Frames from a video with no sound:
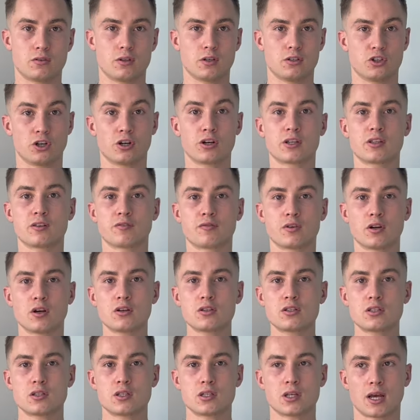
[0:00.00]
during the
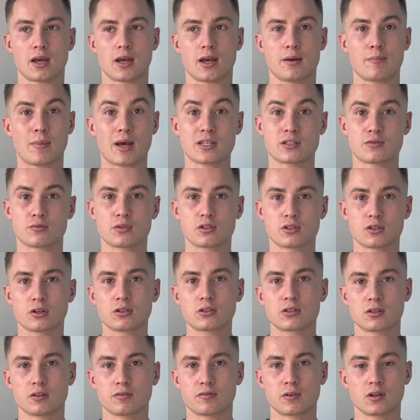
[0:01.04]
floods, as a result
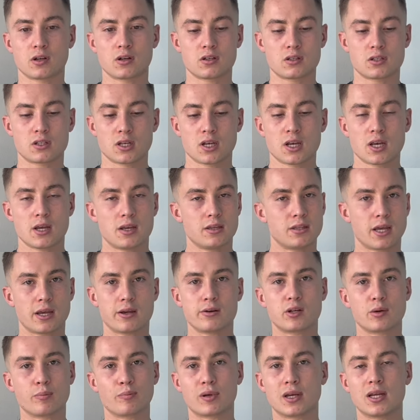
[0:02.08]
of the floods,
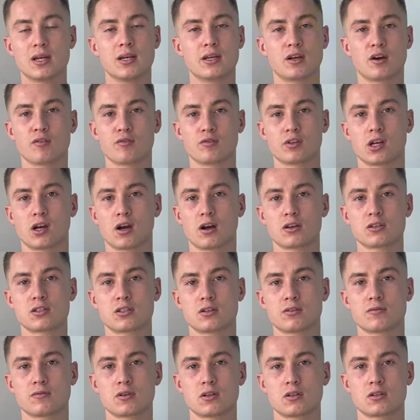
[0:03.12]
they'd completely cover the cost
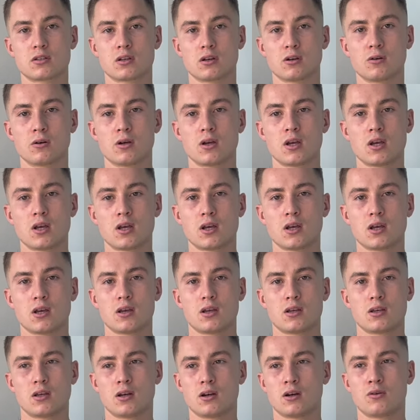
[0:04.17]
of. So,
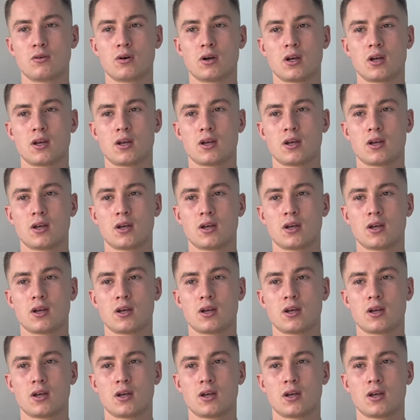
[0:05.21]
you know,